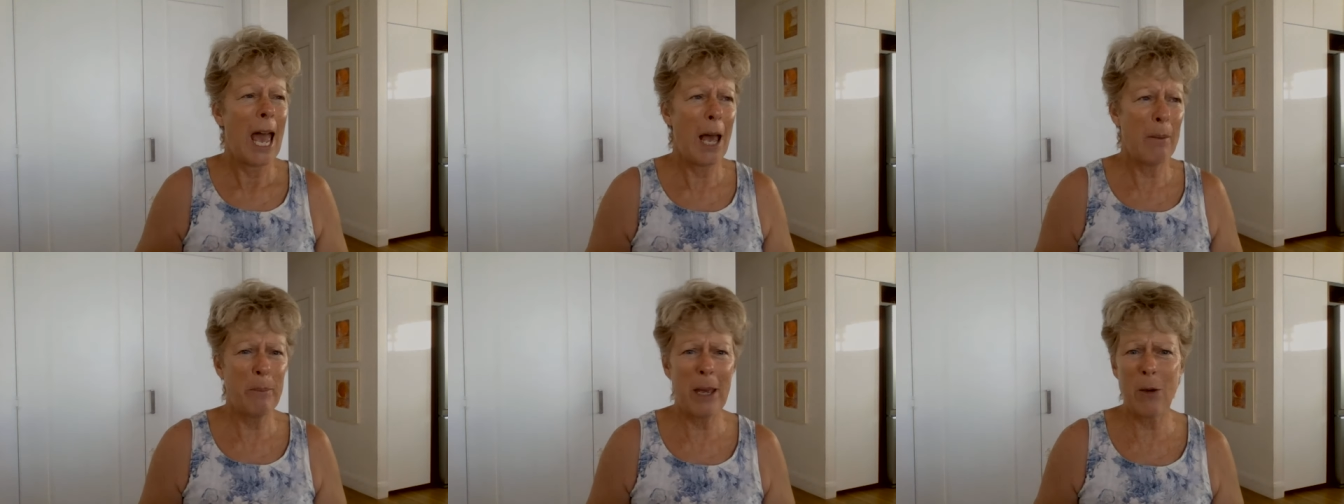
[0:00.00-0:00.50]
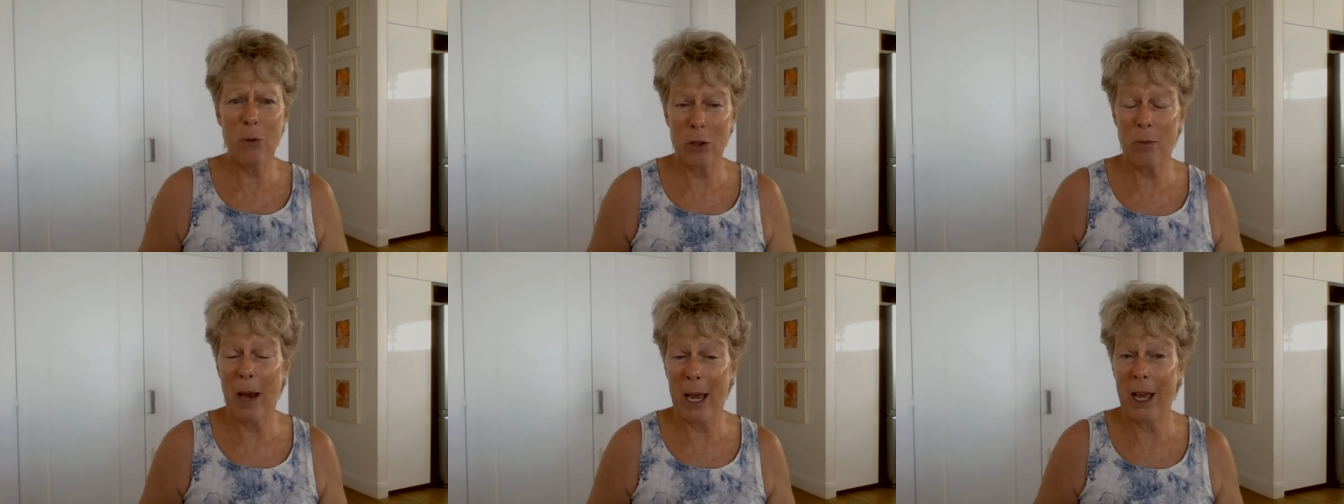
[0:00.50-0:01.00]
And being
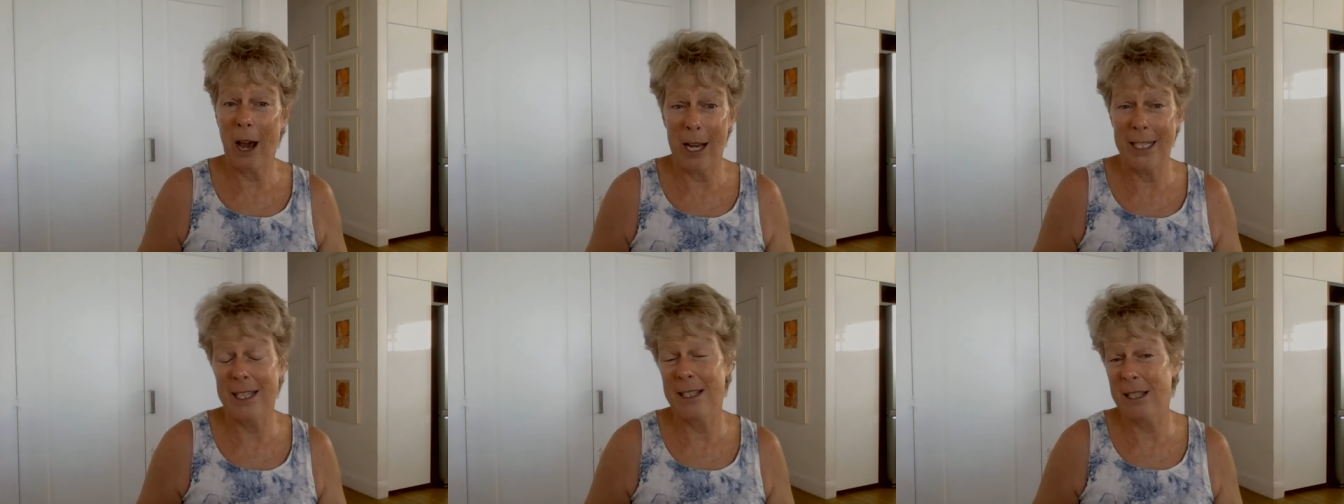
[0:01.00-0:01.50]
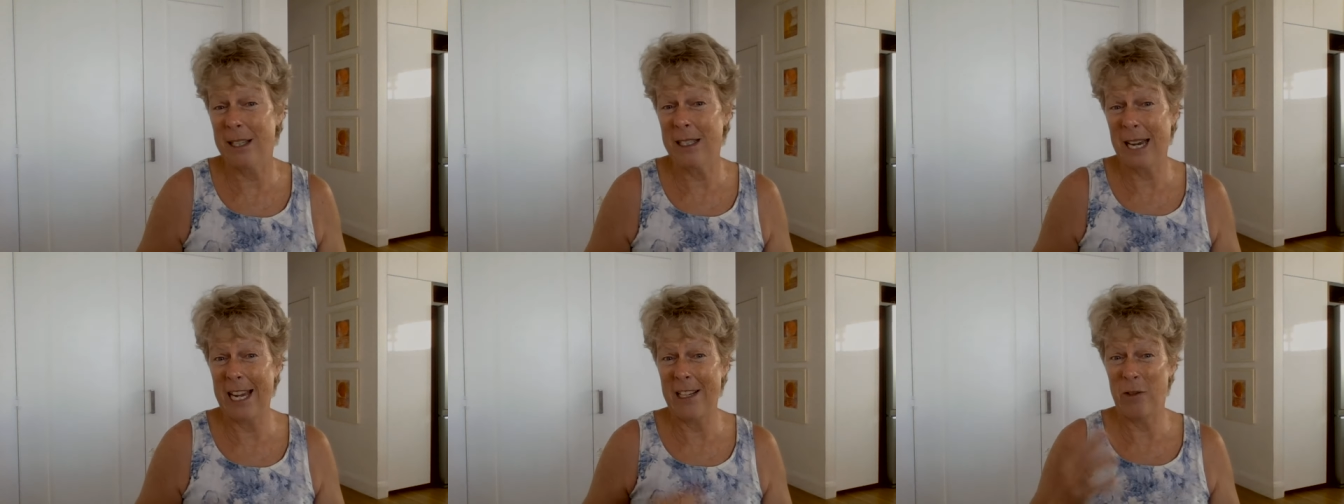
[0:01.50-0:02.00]
with my guides is a
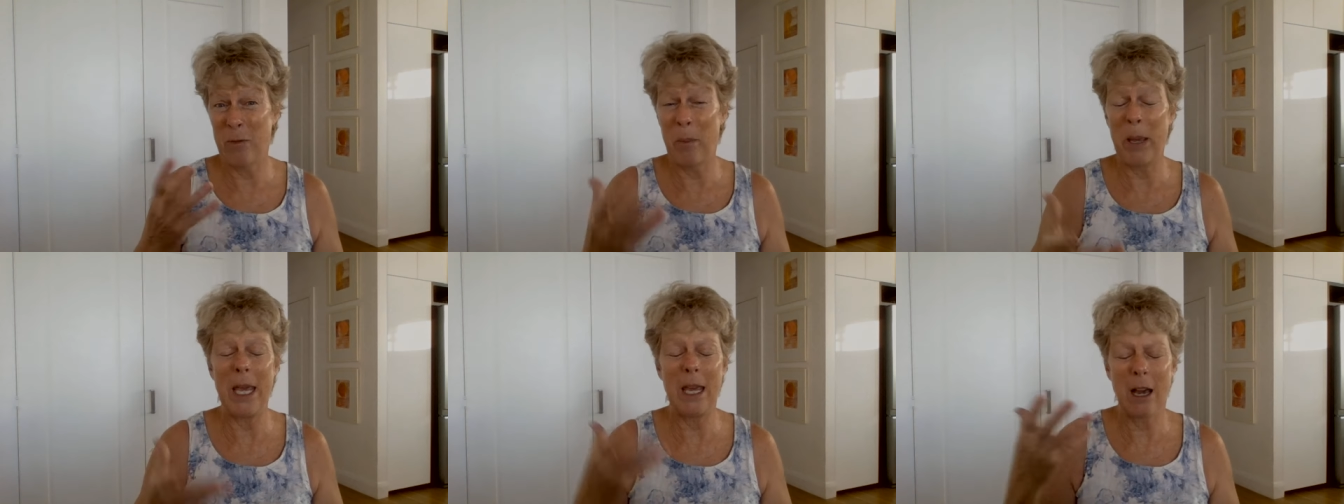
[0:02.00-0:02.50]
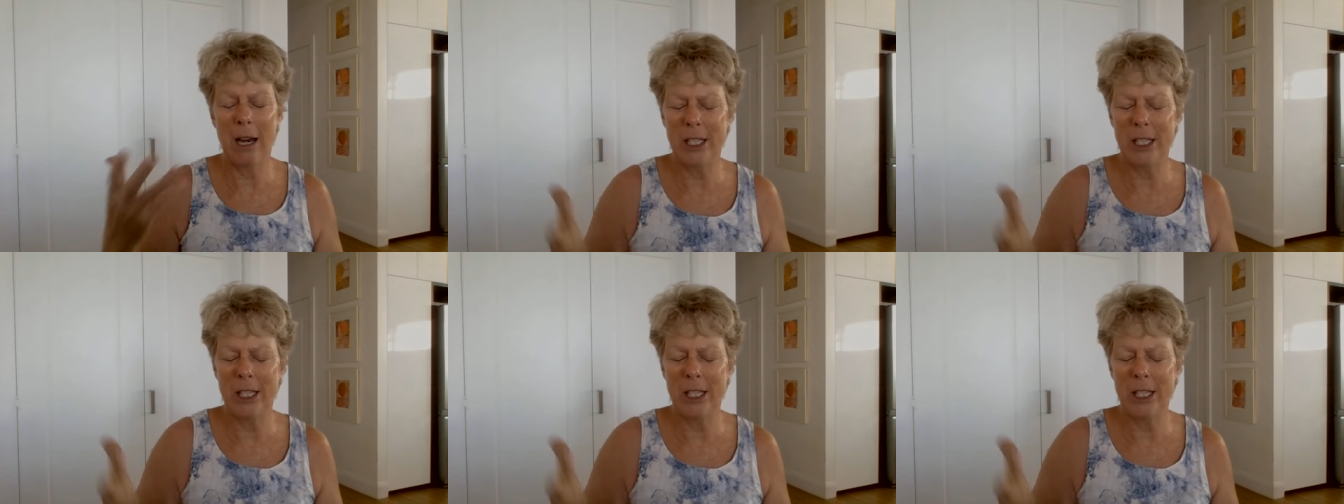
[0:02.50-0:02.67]
state of being.